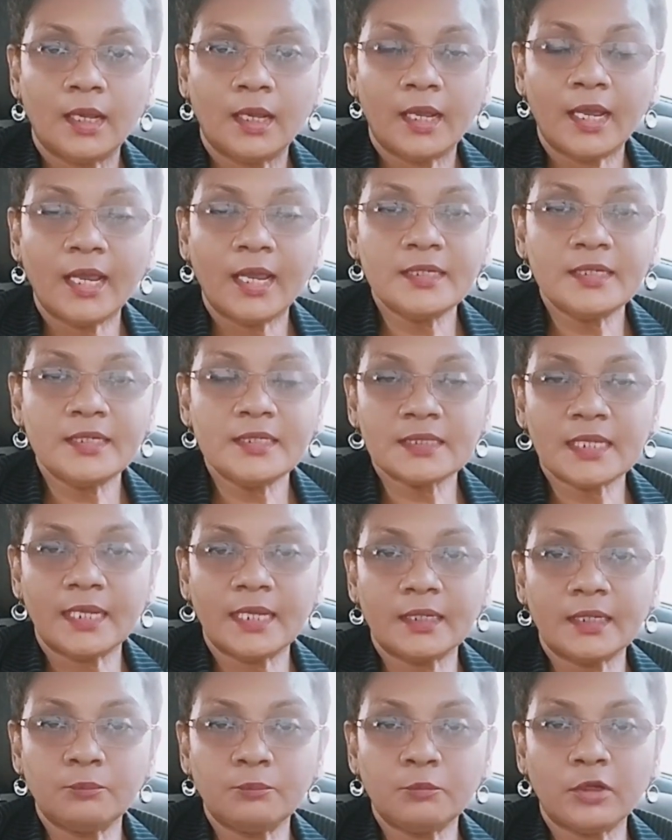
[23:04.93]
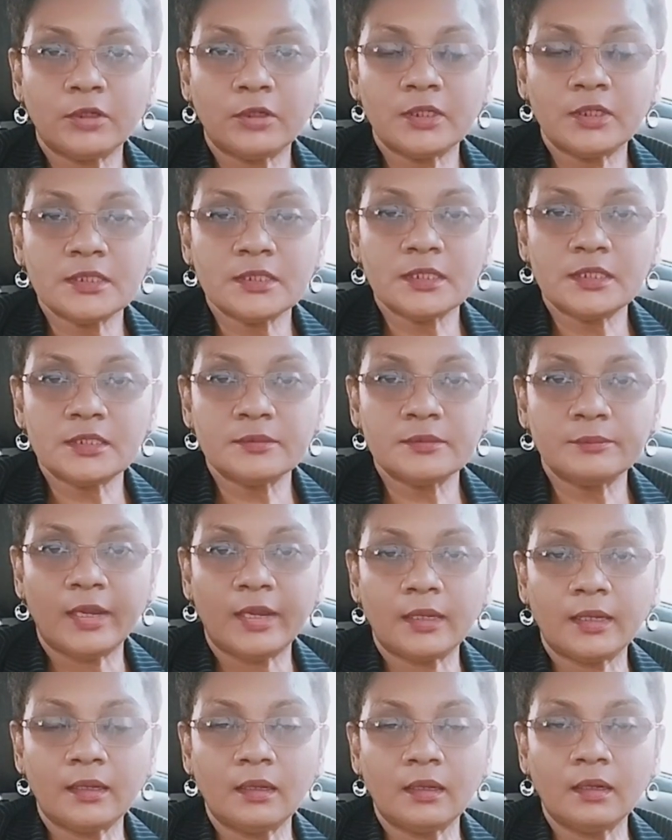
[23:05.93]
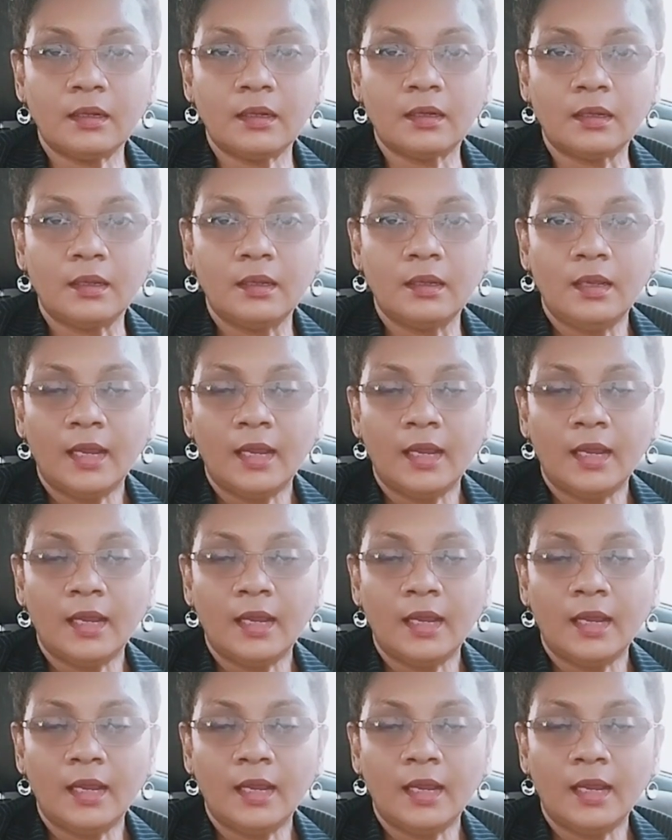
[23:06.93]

I decided I'm going to change my car.